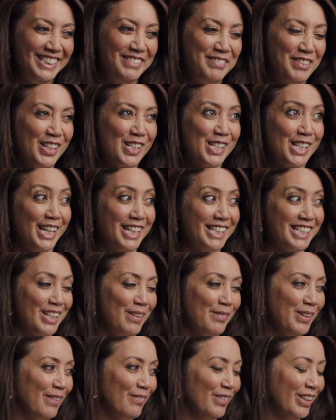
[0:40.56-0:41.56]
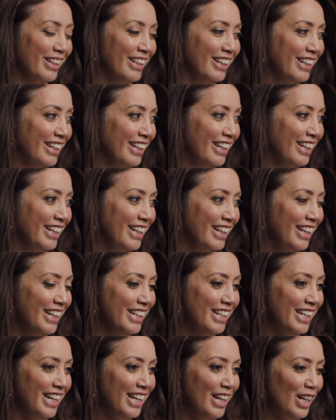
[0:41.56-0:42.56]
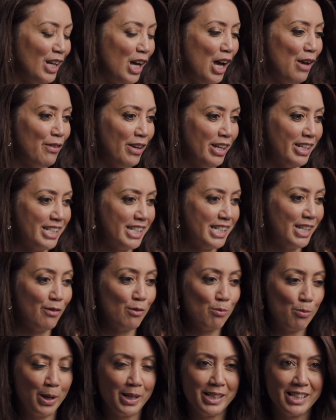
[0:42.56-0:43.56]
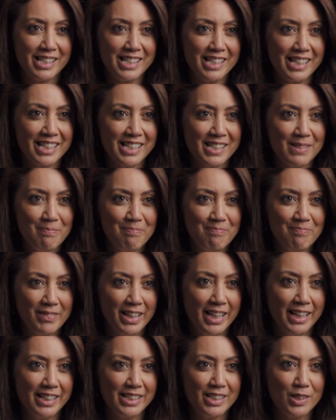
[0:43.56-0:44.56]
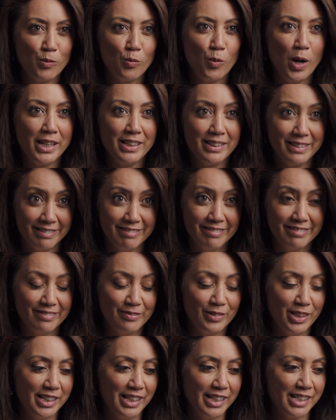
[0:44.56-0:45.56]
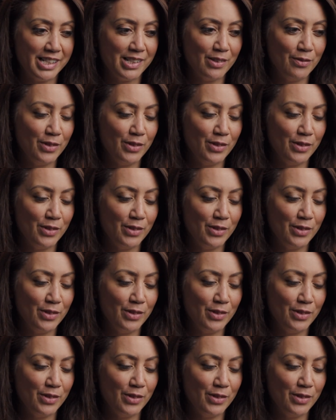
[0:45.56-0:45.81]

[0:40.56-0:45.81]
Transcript: because I ended up having, I've had 7 pregnancies and one has